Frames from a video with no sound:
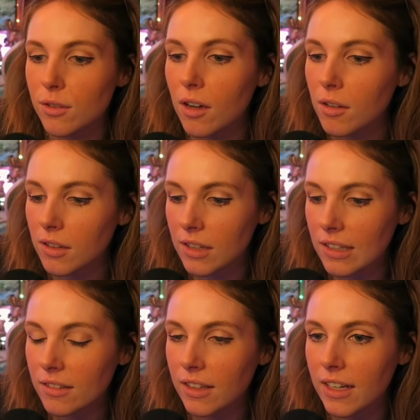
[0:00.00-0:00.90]
are
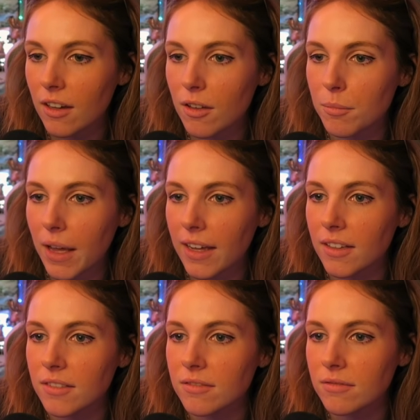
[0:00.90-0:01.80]
literally all
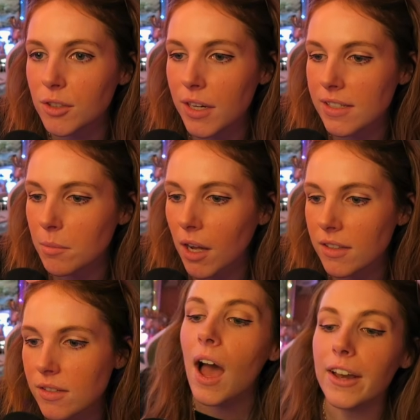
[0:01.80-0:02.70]
my crazy
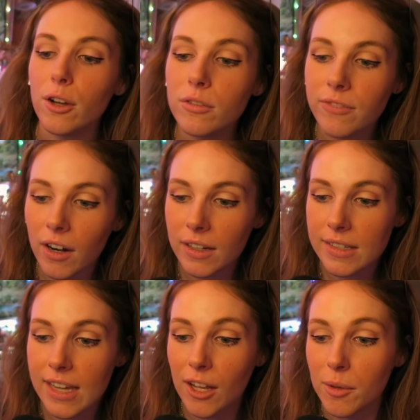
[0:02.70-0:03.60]
mods. I know
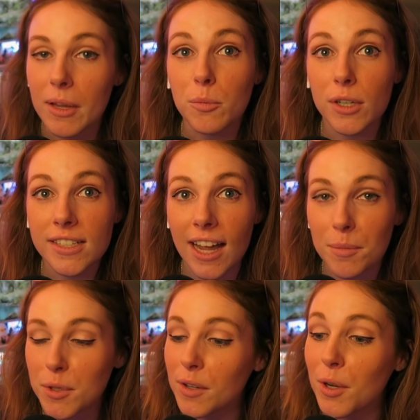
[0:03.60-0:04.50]
Farkas I only made one time,
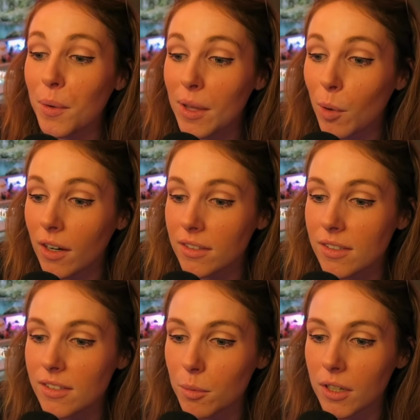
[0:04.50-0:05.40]
so I know he works.
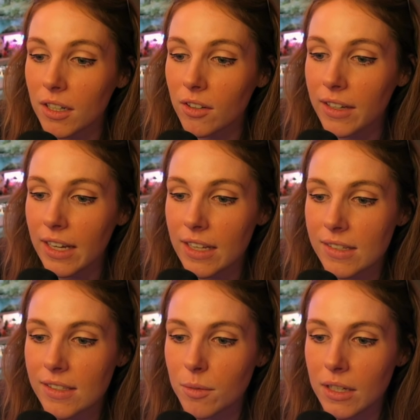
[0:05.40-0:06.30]
So we're going to look at,
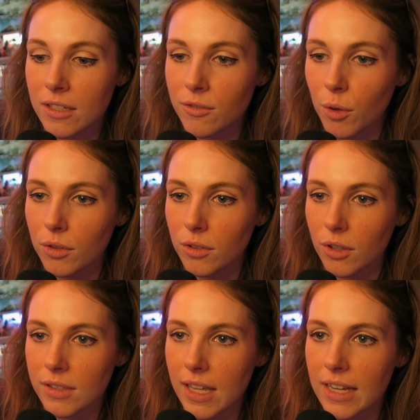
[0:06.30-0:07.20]
this is what his folder
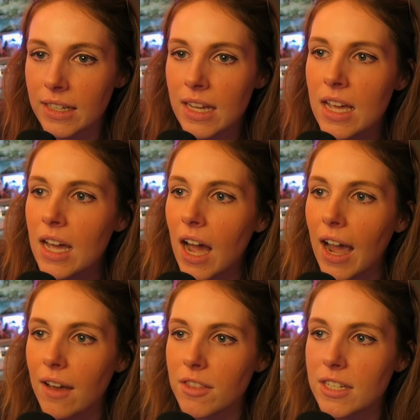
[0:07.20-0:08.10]
looks like. I have the